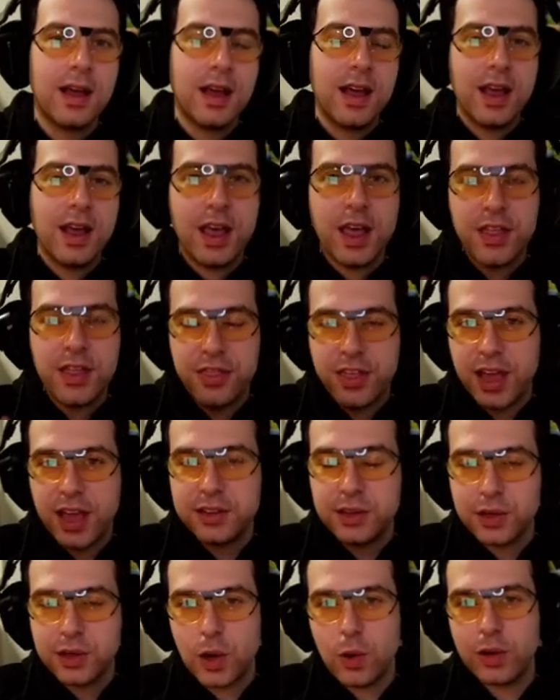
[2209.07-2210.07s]
And there
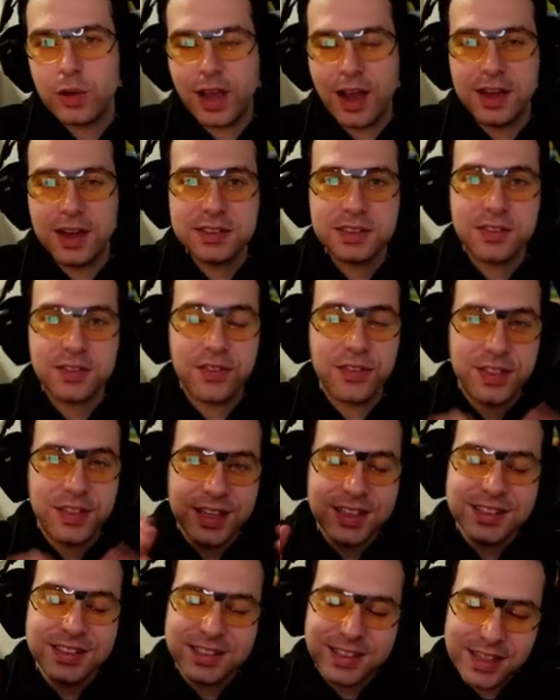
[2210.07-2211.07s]
you go, guys.
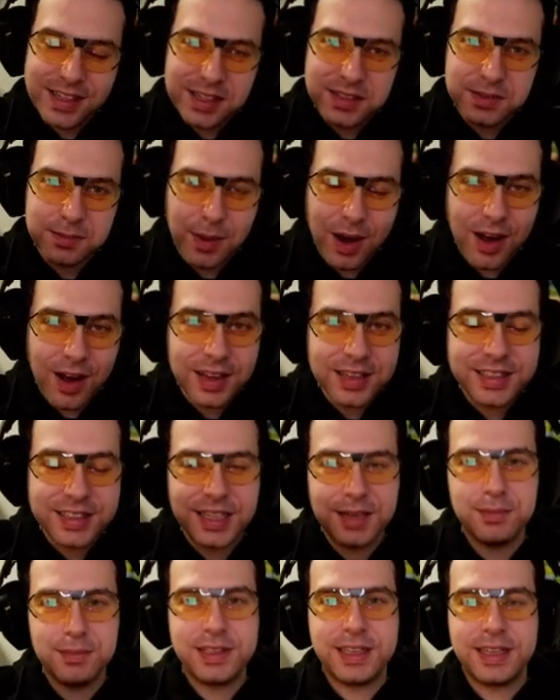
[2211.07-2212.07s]
This is my
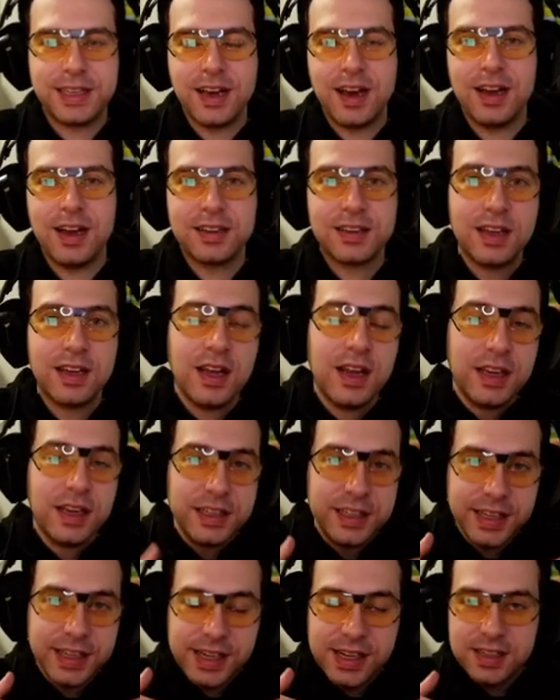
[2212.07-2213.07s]
Gimli guide.
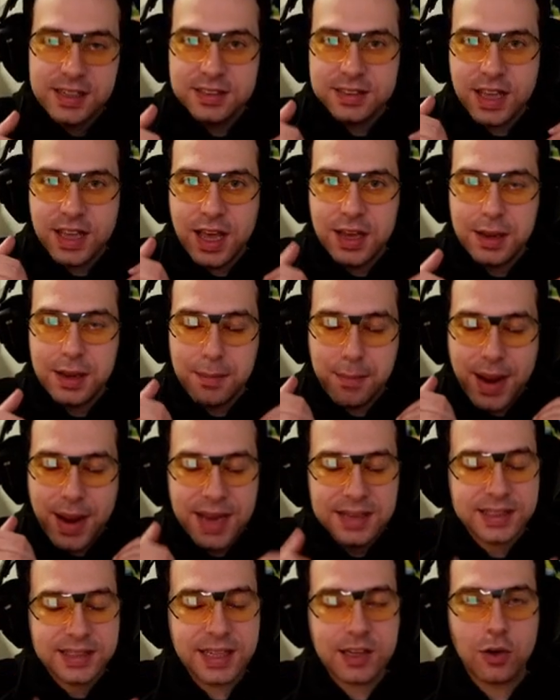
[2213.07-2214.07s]
He is an
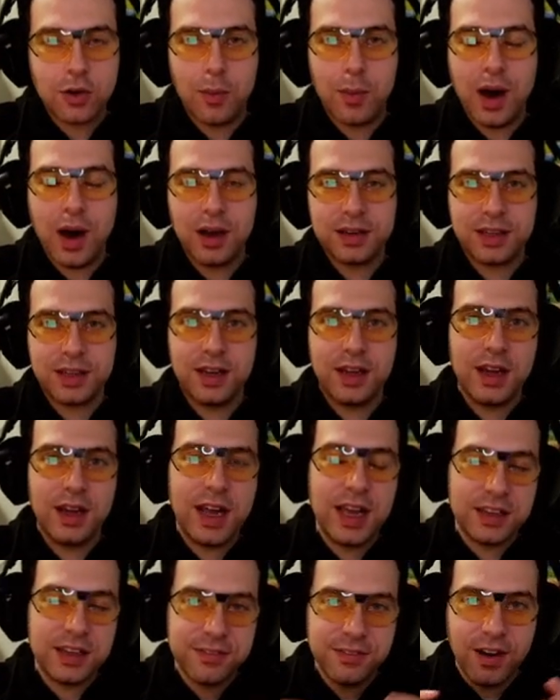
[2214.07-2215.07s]
amazing commander,
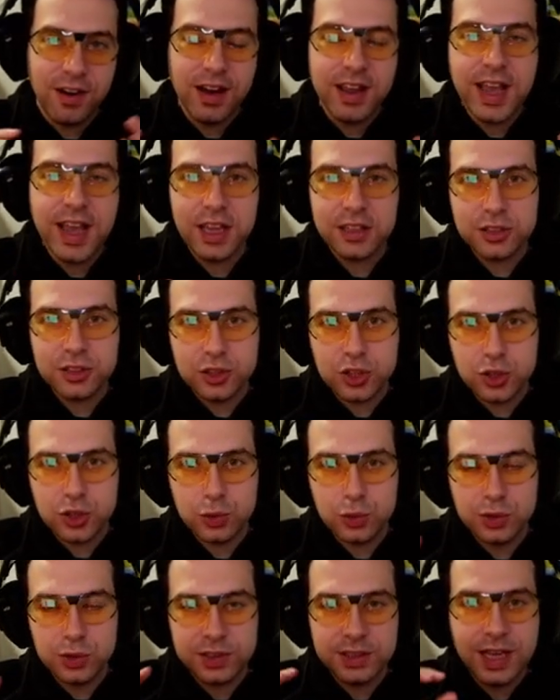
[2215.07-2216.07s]
and if I had to
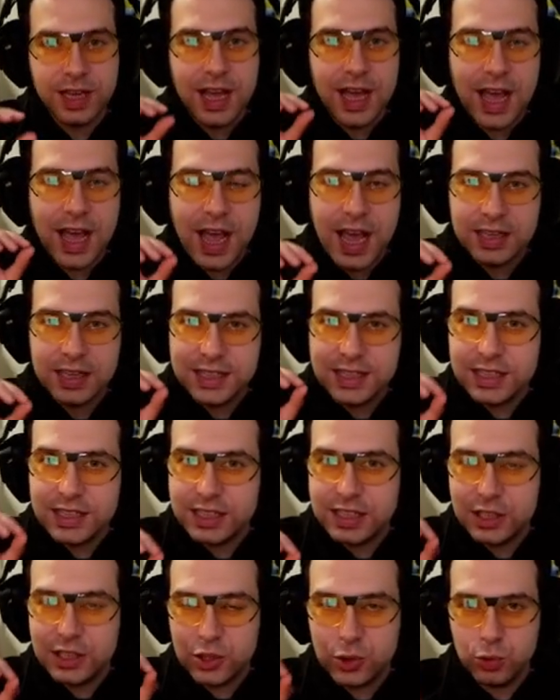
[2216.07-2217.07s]
choose any
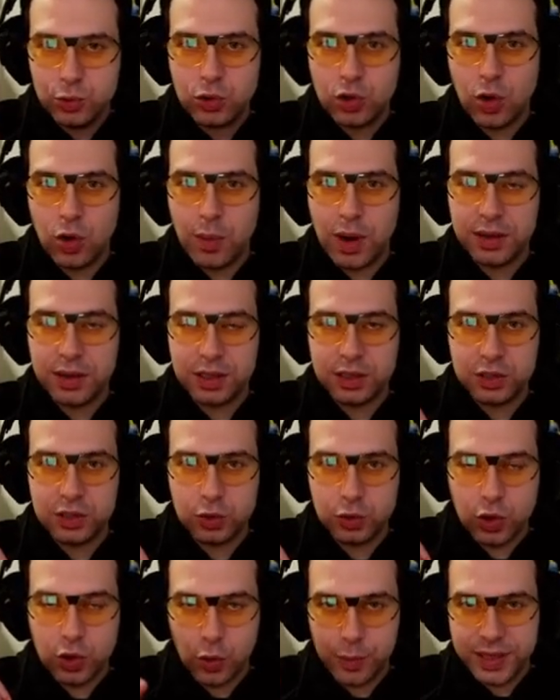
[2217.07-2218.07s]
T2 commander to
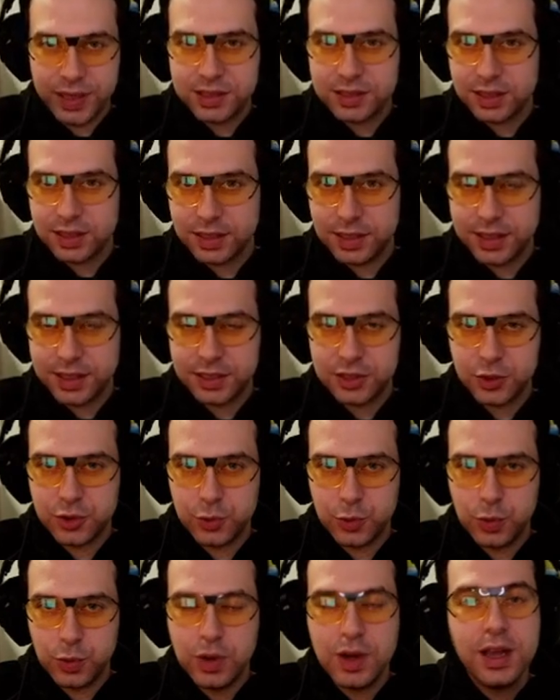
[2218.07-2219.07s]
commit
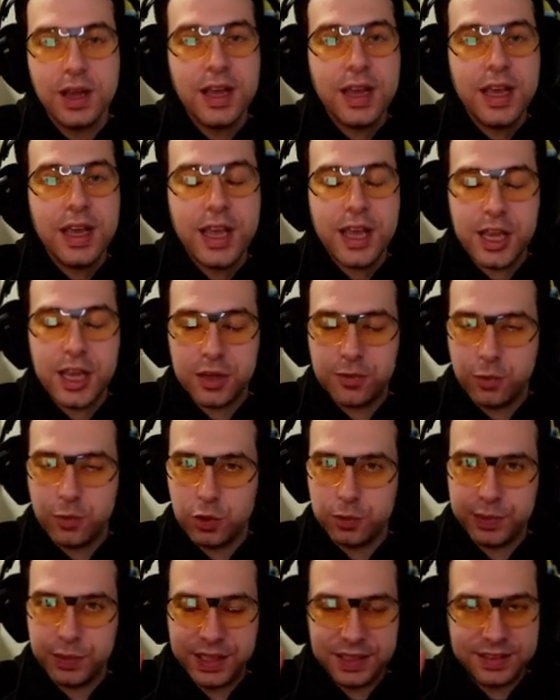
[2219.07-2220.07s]
into, it
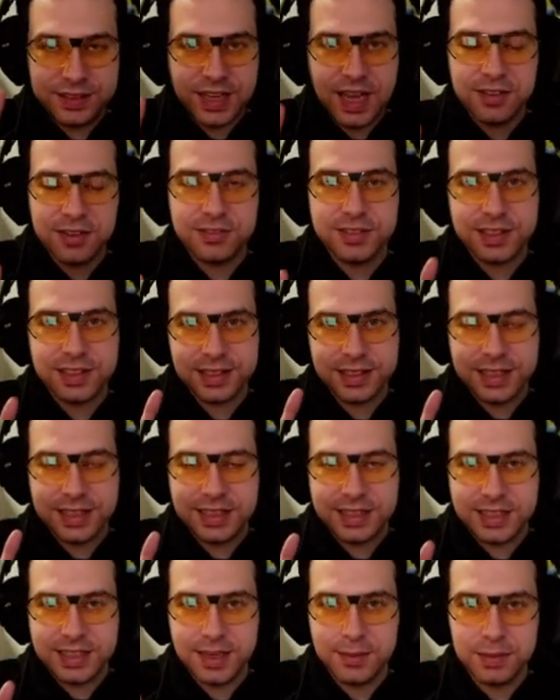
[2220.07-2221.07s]
would be
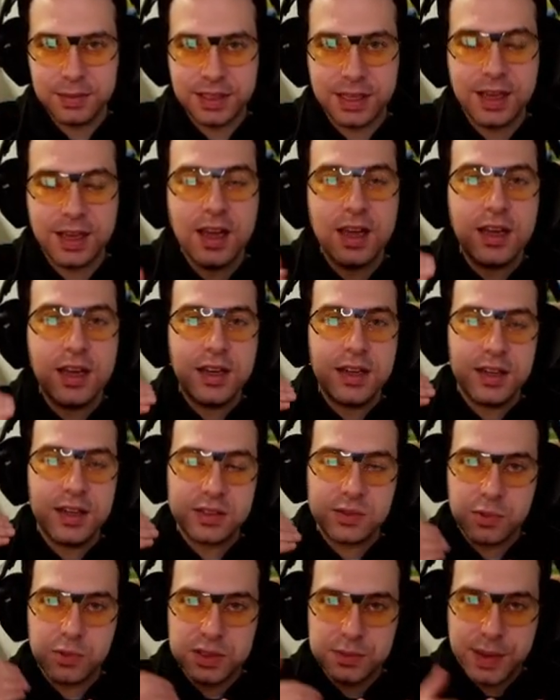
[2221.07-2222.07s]
definitely Gimli.
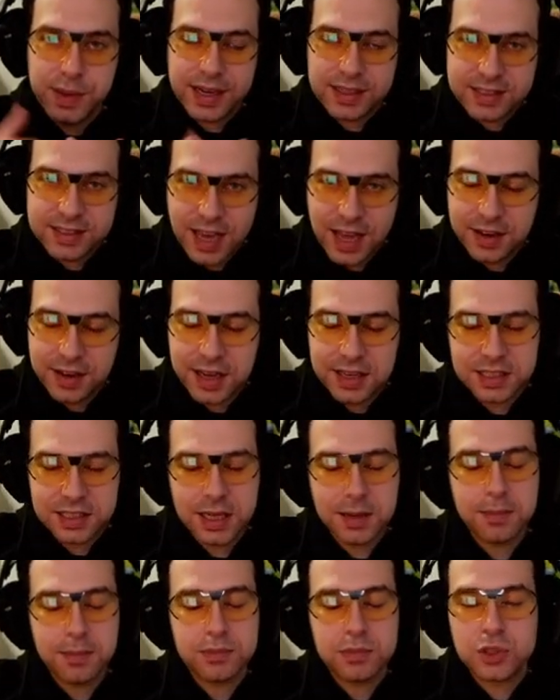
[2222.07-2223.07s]
His Respect 10
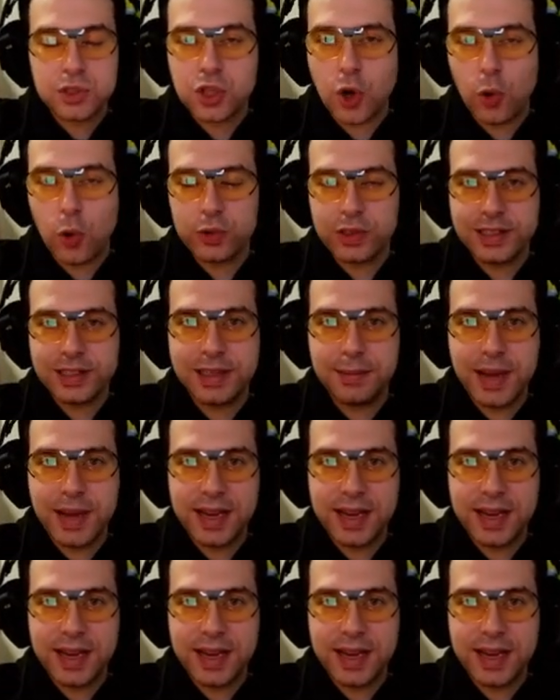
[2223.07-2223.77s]
item totally makes